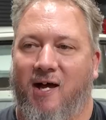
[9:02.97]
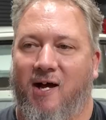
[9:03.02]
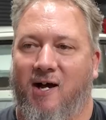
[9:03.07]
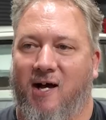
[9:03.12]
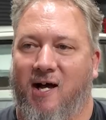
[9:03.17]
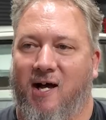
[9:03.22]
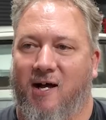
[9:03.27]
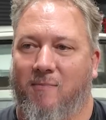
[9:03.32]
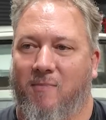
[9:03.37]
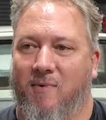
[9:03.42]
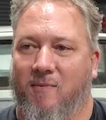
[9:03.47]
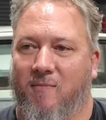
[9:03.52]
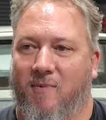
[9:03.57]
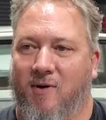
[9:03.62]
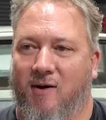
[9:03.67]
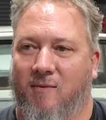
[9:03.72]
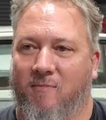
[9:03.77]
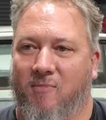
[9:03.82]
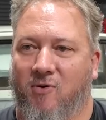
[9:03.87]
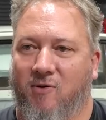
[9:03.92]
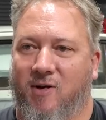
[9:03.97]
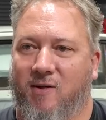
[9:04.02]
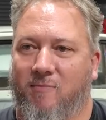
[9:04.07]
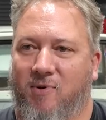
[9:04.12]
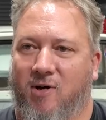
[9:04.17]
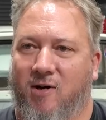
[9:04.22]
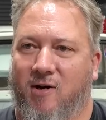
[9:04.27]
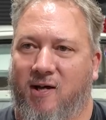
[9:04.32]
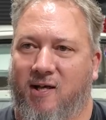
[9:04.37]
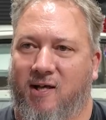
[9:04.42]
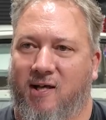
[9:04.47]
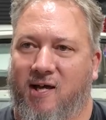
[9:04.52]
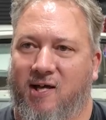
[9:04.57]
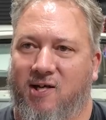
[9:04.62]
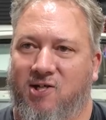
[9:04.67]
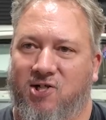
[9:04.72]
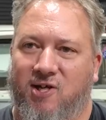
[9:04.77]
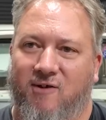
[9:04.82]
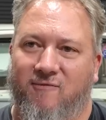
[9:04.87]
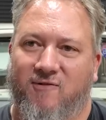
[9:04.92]
I'm already buying
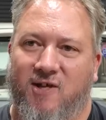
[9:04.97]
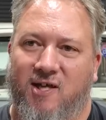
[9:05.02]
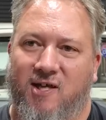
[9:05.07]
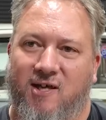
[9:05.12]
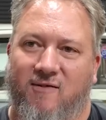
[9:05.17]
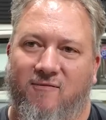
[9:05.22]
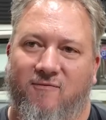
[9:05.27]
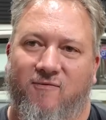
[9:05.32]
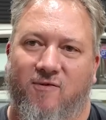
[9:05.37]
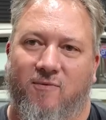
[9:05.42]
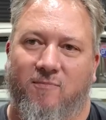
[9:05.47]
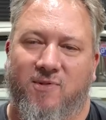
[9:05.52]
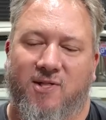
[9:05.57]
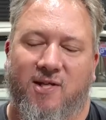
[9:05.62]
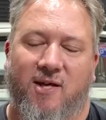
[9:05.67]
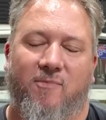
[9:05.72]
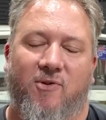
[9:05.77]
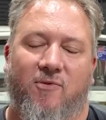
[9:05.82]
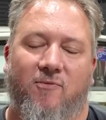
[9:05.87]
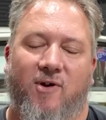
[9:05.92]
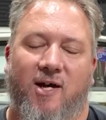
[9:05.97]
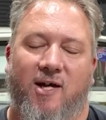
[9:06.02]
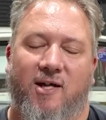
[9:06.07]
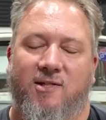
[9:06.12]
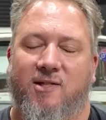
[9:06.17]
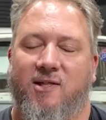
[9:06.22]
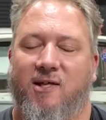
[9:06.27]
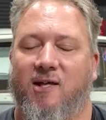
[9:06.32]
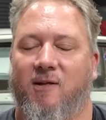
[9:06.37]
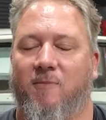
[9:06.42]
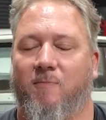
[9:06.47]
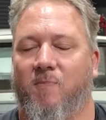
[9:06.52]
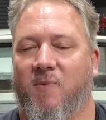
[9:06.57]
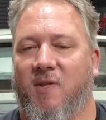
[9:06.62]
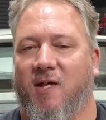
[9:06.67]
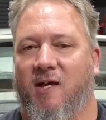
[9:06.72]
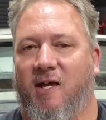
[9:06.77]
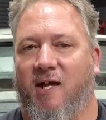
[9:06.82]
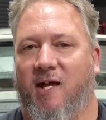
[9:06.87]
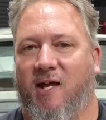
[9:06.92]
a shift kit from Summit Racing,
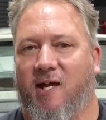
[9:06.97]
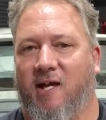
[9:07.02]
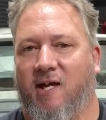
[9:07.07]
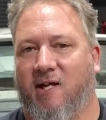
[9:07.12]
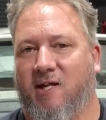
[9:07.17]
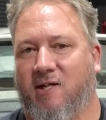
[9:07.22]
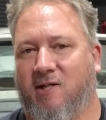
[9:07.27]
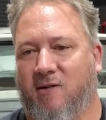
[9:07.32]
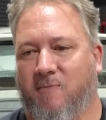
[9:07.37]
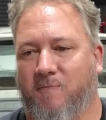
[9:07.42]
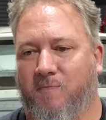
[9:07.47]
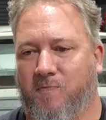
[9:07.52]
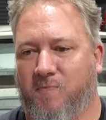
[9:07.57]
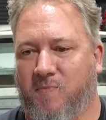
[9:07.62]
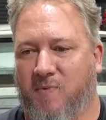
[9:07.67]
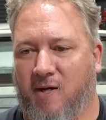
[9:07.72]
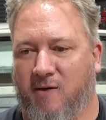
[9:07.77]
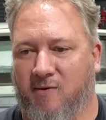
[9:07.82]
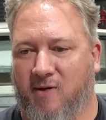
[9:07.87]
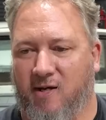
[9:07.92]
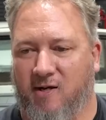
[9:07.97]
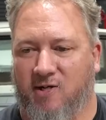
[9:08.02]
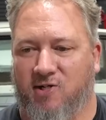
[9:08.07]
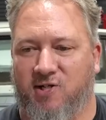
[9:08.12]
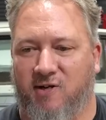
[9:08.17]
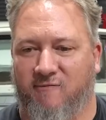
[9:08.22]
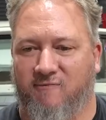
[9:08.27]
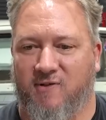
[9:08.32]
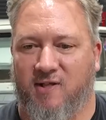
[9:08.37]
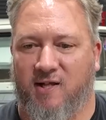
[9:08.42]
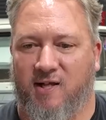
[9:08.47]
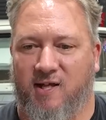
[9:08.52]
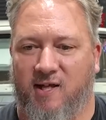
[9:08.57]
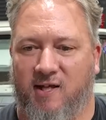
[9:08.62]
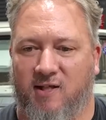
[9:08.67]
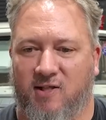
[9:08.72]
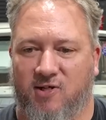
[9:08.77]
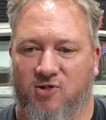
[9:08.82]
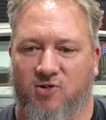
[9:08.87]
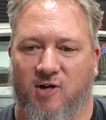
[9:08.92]
and I'm going to shift
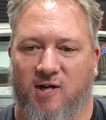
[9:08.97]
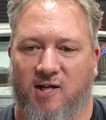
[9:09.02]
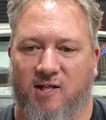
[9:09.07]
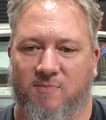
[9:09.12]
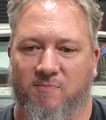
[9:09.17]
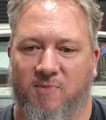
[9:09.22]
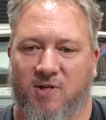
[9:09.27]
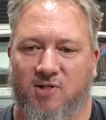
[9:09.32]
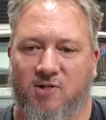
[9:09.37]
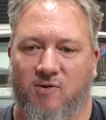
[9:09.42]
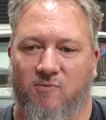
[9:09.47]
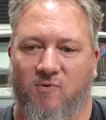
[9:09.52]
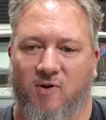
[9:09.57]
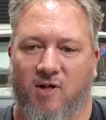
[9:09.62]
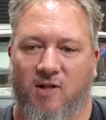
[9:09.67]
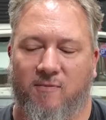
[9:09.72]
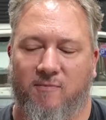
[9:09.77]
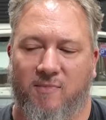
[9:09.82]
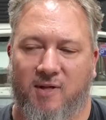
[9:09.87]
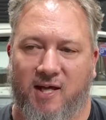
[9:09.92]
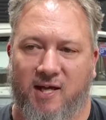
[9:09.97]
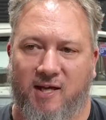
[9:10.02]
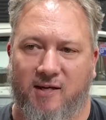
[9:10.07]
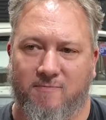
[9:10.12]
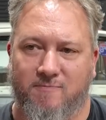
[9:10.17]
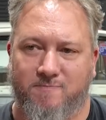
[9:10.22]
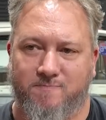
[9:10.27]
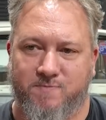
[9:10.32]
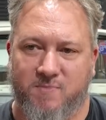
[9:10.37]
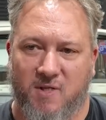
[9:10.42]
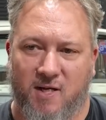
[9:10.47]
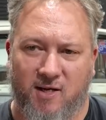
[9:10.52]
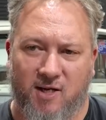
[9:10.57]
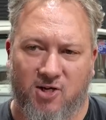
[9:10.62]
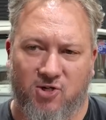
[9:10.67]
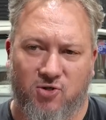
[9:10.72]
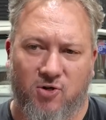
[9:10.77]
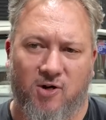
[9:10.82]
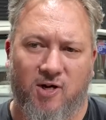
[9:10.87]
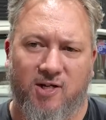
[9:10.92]
kit the transmission while I'm there. I'm
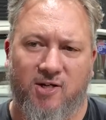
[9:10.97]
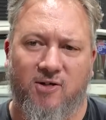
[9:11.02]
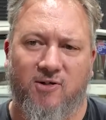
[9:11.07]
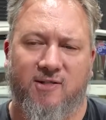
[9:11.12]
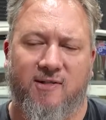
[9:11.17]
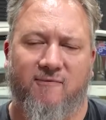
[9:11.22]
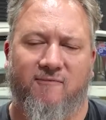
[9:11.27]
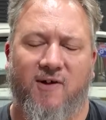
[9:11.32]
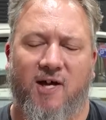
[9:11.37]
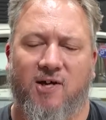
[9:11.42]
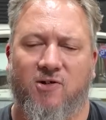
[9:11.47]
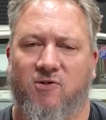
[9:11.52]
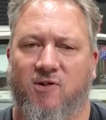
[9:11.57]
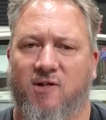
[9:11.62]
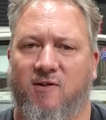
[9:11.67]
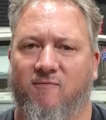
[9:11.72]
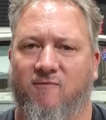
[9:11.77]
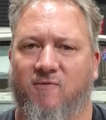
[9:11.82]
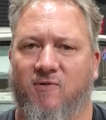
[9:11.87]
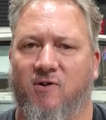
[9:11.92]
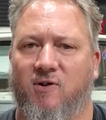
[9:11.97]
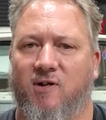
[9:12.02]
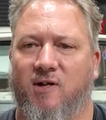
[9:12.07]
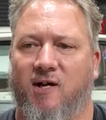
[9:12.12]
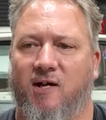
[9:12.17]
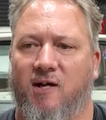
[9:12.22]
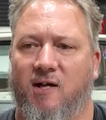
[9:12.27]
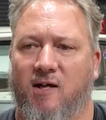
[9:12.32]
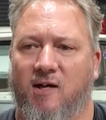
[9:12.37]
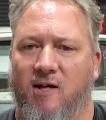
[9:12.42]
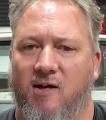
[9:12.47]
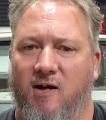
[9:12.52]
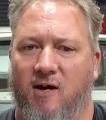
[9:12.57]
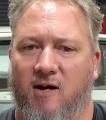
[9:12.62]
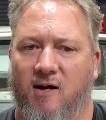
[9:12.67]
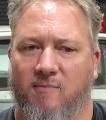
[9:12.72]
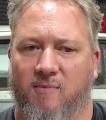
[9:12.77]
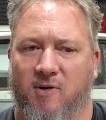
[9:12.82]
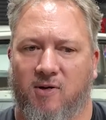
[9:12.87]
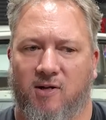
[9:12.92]
going to try and use the factory converter.
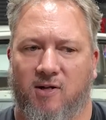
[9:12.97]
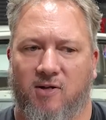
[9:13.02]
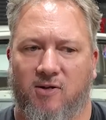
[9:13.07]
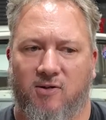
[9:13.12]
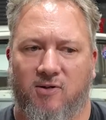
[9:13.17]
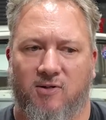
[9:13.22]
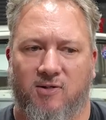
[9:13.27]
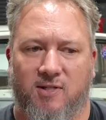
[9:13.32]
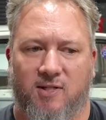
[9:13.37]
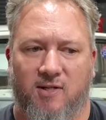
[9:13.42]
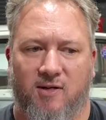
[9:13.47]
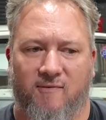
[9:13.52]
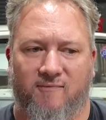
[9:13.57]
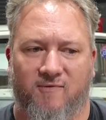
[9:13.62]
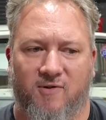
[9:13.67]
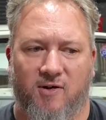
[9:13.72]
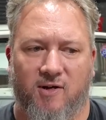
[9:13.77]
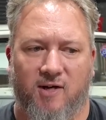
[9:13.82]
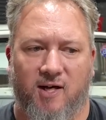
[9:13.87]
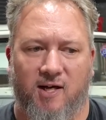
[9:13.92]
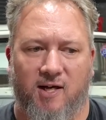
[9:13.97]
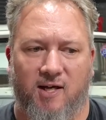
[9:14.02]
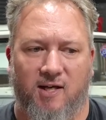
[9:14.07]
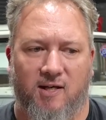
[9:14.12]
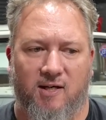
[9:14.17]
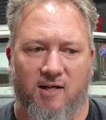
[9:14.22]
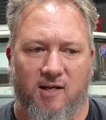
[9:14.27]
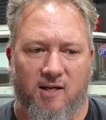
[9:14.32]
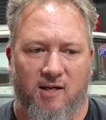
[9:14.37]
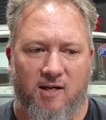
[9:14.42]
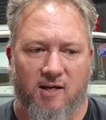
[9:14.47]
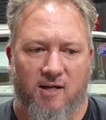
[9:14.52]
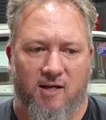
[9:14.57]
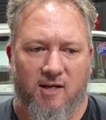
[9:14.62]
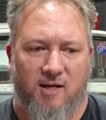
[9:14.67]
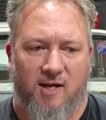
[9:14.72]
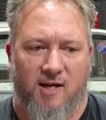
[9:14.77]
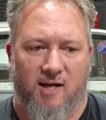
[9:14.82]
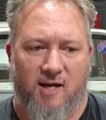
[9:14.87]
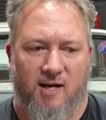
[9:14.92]
I've got a
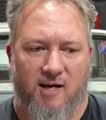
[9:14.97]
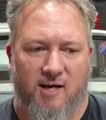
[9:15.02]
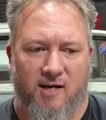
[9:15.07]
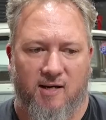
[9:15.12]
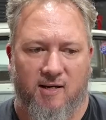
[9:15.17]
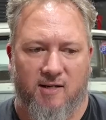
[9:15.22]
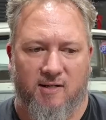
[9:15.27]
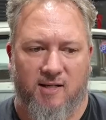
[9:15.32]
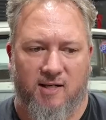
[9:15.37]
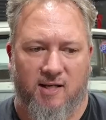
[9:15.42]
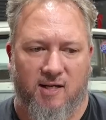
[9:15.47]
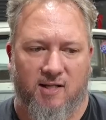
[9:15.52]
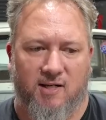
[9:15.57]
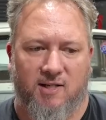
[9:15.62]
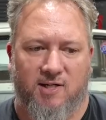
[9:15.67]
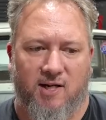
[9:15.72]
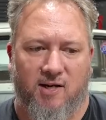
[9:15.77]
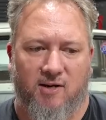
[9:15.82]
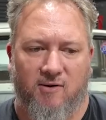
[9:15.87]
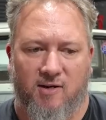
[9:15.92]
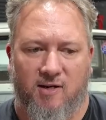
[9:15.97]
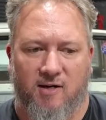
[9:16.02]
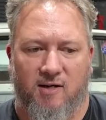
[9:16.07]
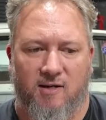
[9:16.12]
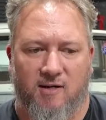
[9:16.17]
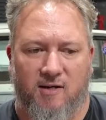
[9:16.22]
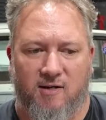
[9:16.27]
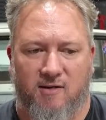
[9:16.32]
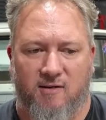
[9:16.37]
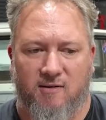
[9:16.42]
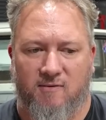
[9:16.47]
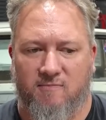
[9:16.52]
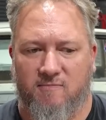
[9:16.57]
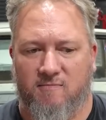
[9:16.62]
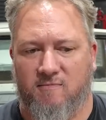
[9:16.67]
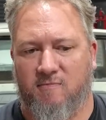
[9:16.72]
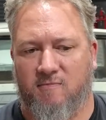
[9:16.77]
Yellowterra